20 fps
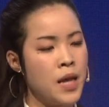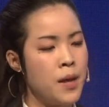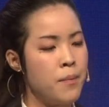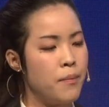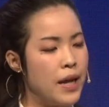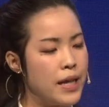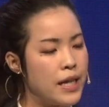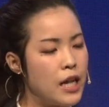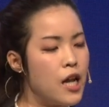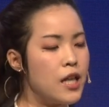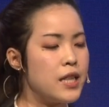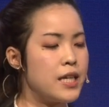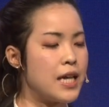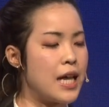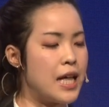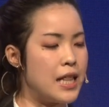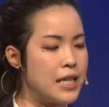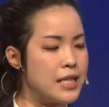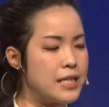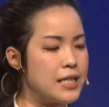my colleague
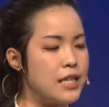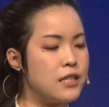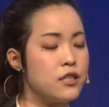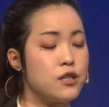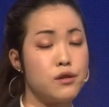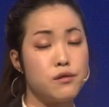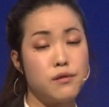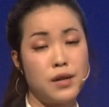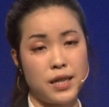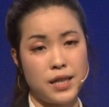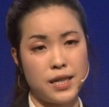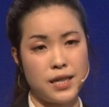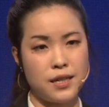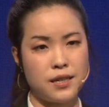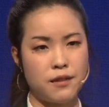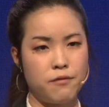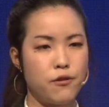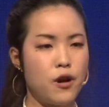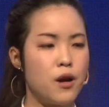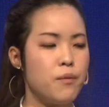Alexander Relic
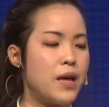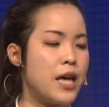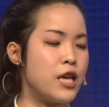from